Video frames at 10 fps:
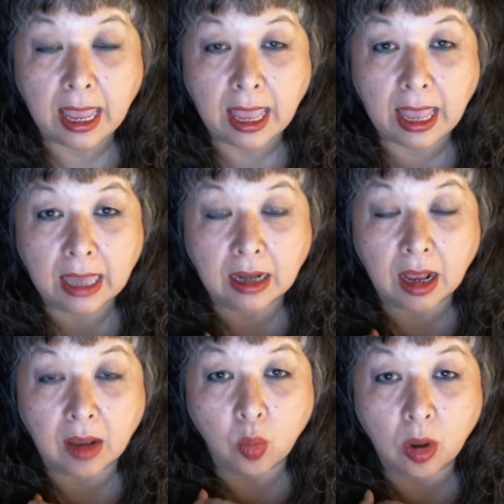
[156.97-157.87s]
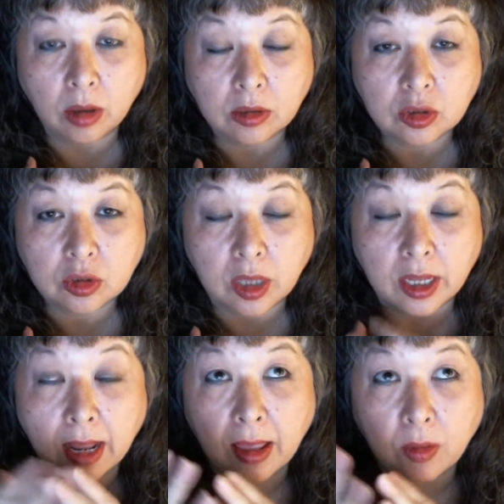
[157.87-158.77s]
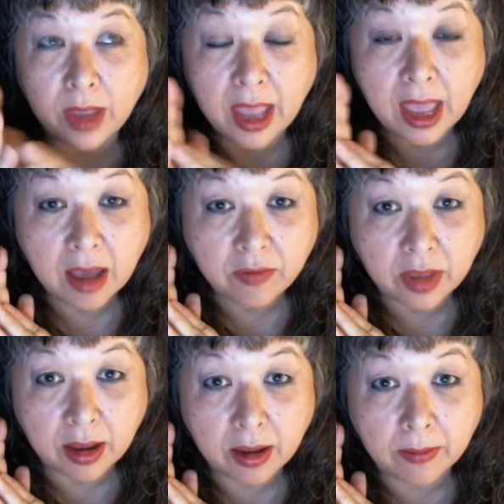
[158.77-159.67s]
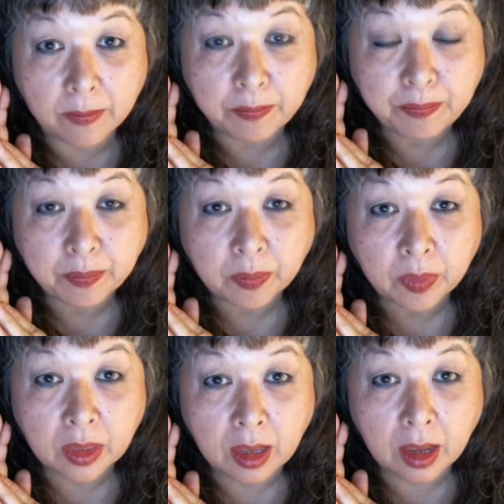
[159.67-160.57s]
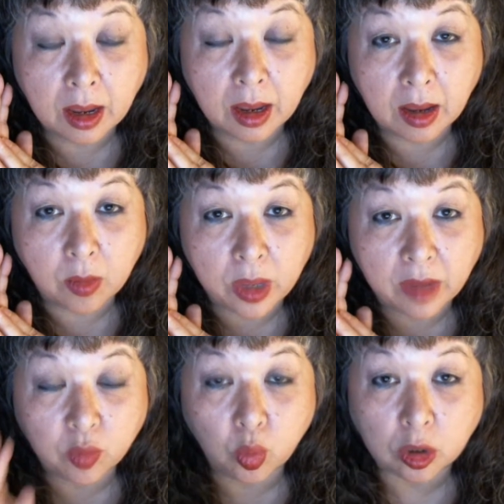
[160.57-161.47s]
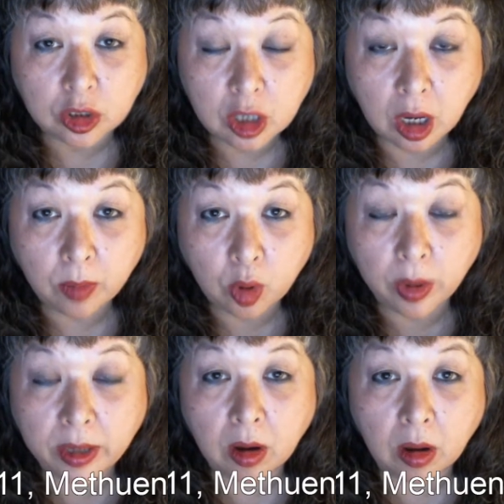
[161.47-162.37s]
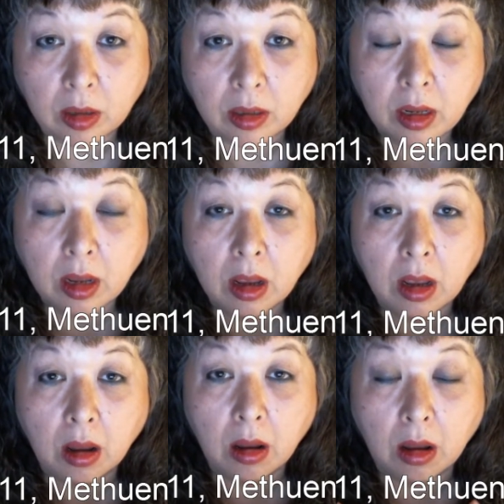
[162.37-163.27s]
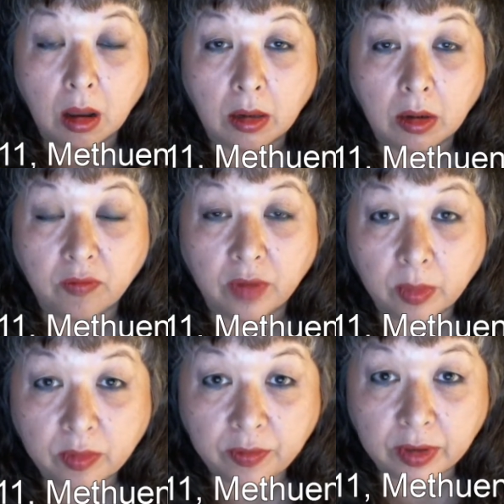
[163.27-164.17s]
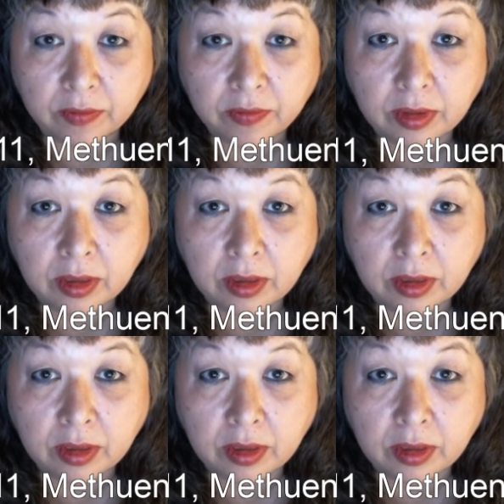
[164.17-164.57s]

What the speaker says: And I want to, and we have a workshop going on November 5th